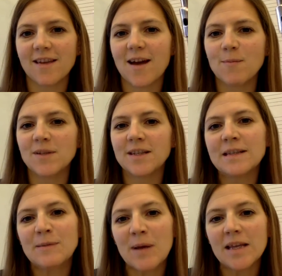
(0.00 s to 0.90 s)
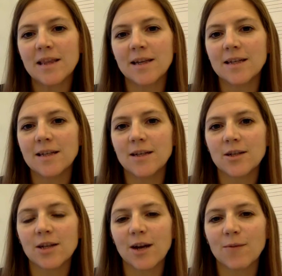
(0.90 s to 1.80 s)
I'm Mrs. Smith. I
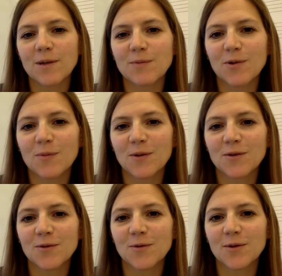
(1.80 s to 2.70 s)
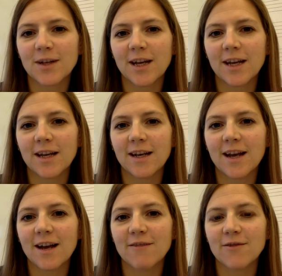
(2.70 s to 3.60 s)
teach at Westbrook Middle School, and
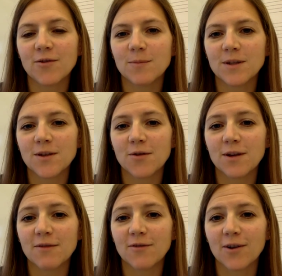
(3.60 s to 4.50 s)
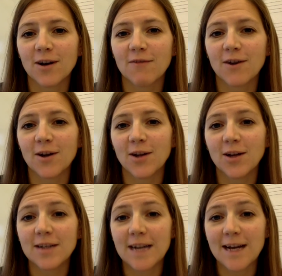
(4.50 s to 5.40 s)
I've known Miss Cody for a very
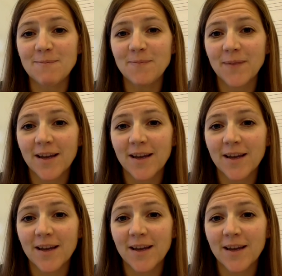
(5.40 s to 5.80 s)
long time,